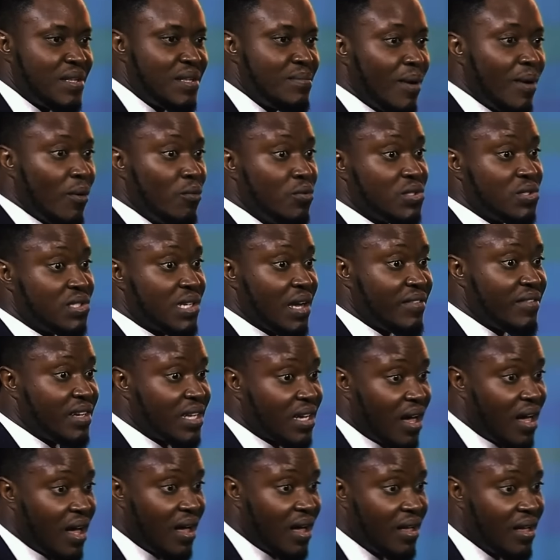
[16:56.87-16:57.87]
man who was driving the
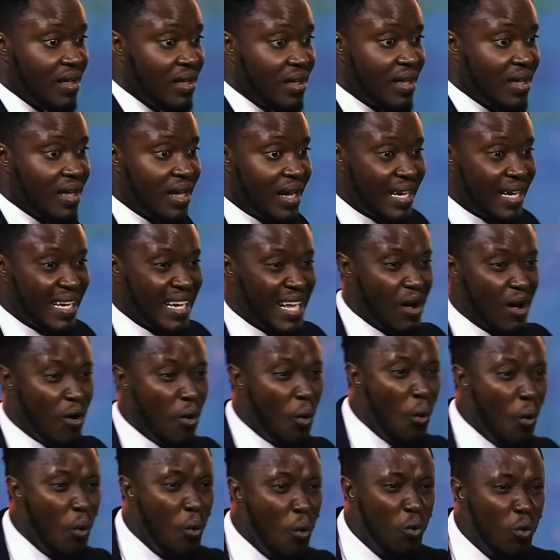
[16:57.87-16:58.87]
car. An
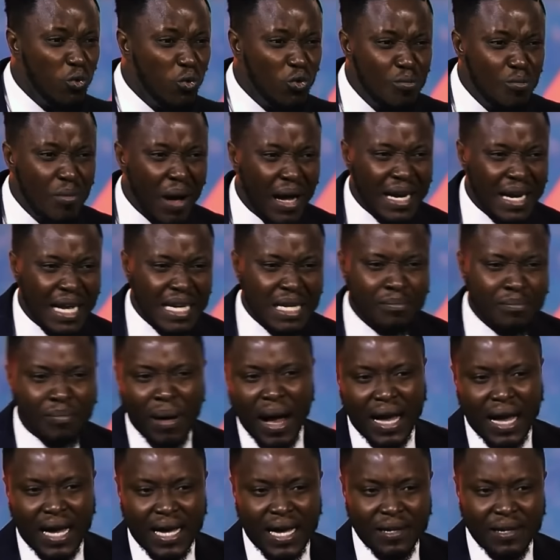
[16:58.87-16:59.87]
old man at the
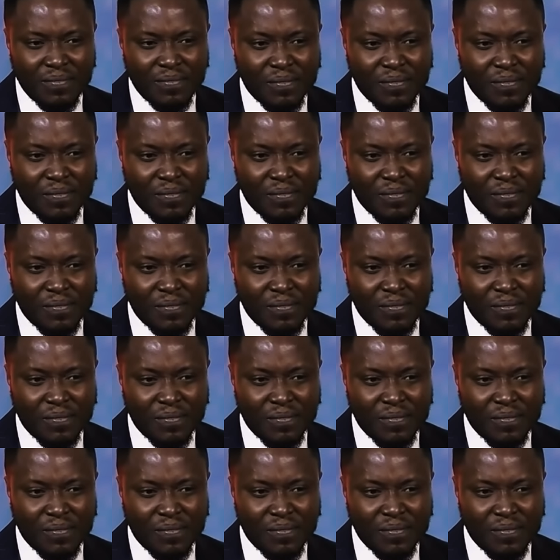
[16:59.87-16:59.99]
back.